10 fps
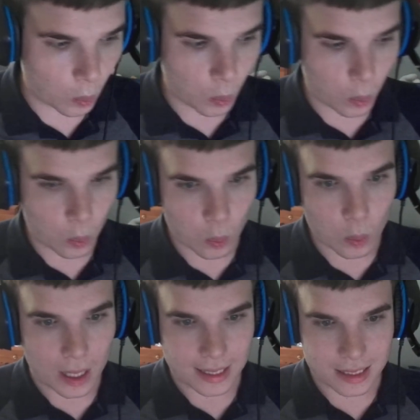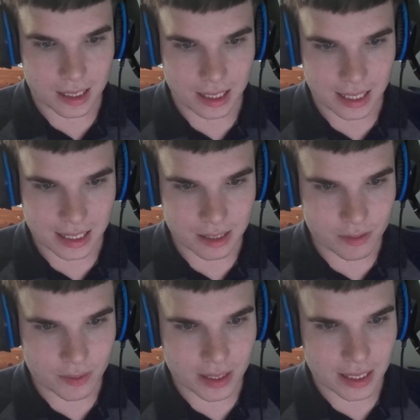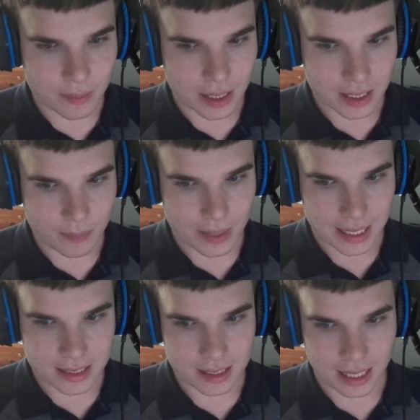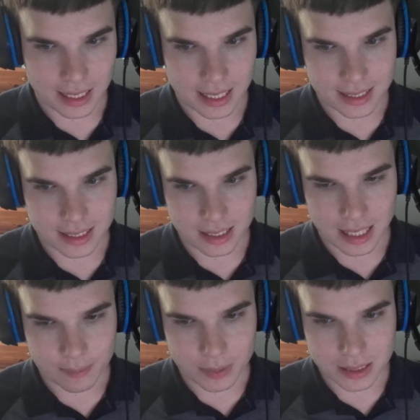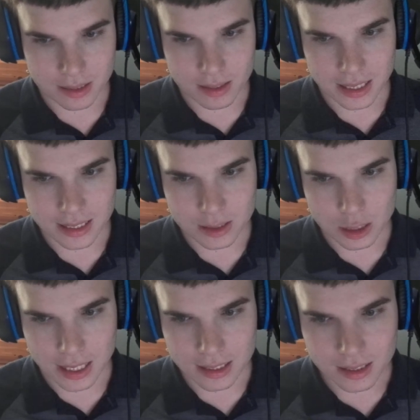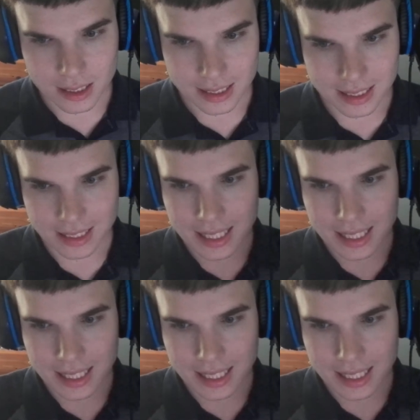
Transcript: What's going on, everyone, and welcome back to another episode on the channel. And